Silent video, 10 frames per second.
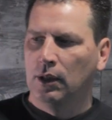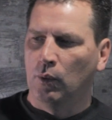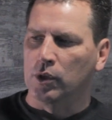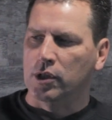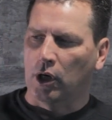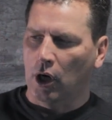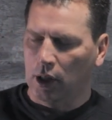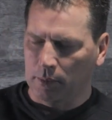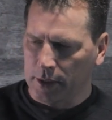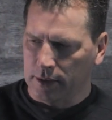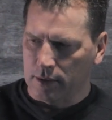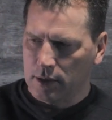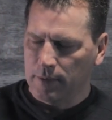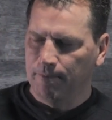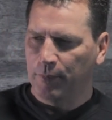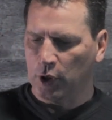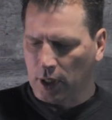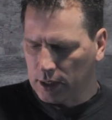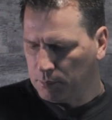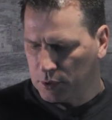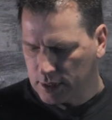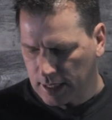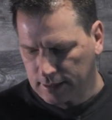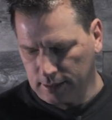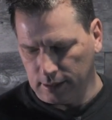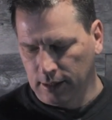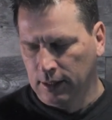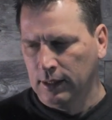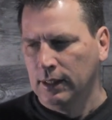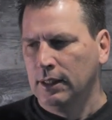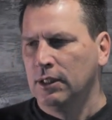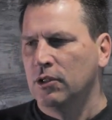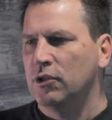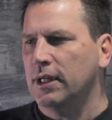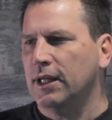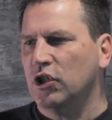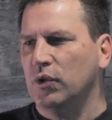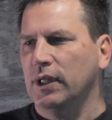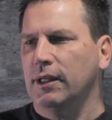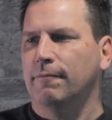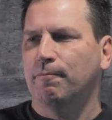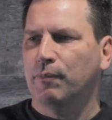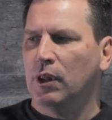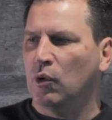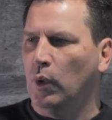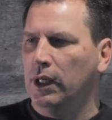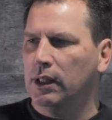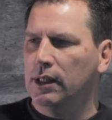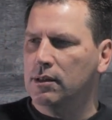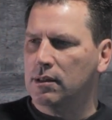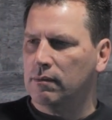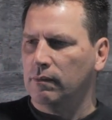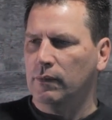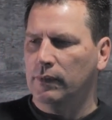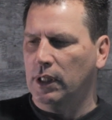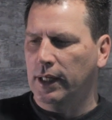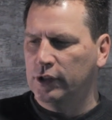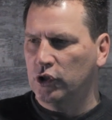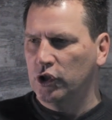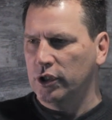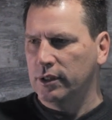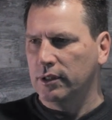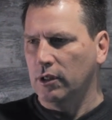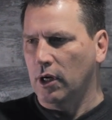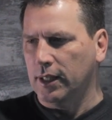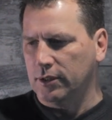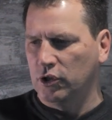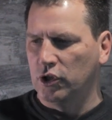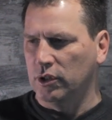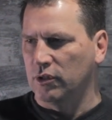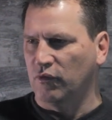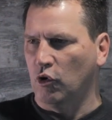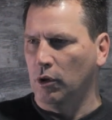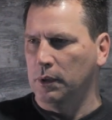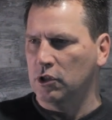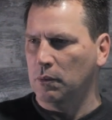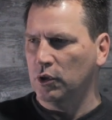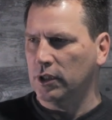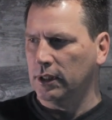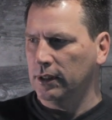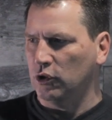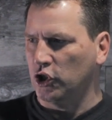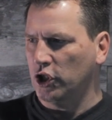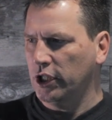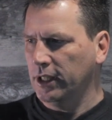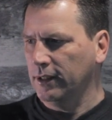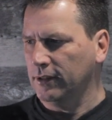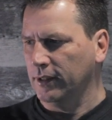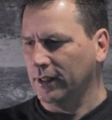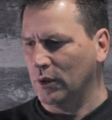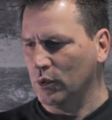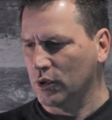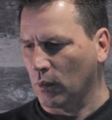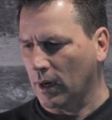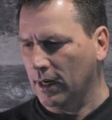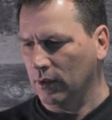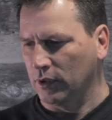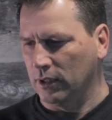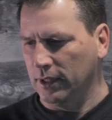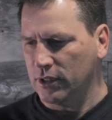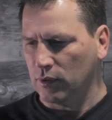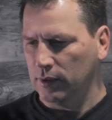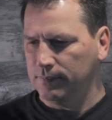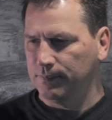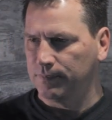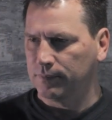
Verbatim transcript: whereas the carbons, they're kind of protected. So there's actually, the way these hydrogens and oxygens form, it's almost like a little shield that goes around glycerin